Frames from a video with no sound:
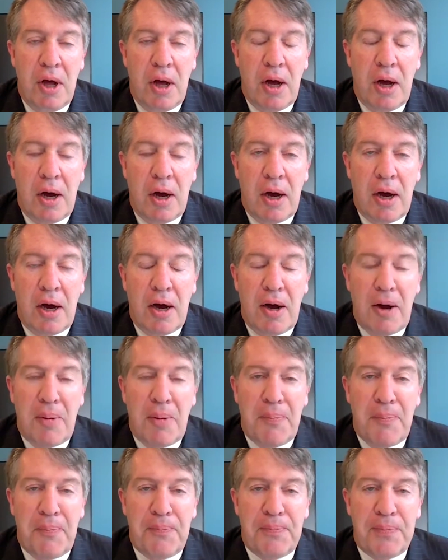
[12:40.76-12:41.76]

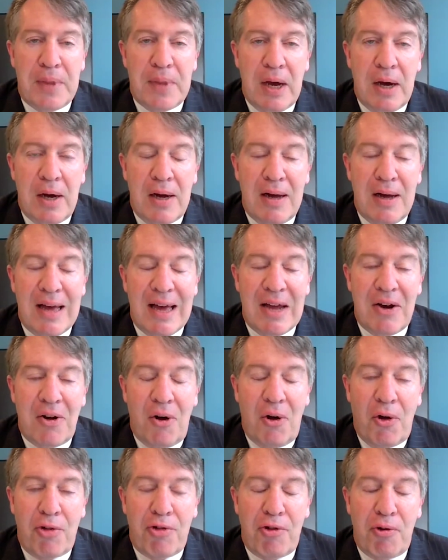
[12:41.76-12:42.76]
and
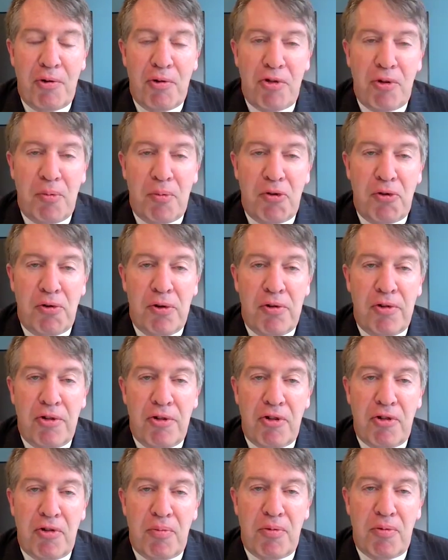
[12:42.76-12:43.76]
also some
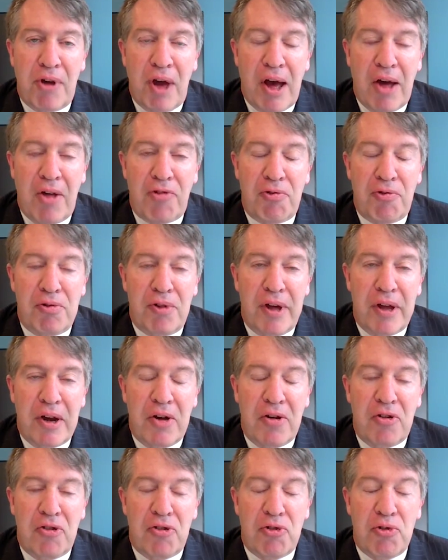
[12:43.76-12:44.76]
criticisms as
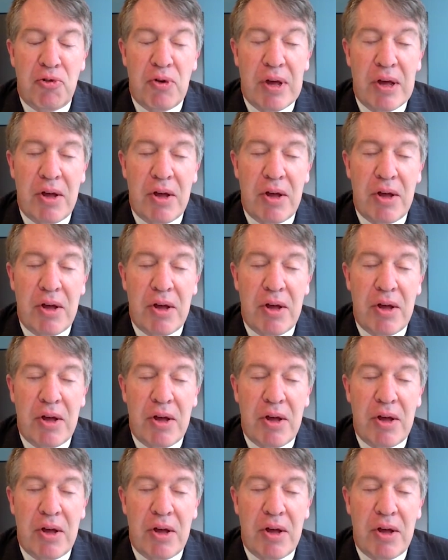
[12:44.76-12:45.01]
related to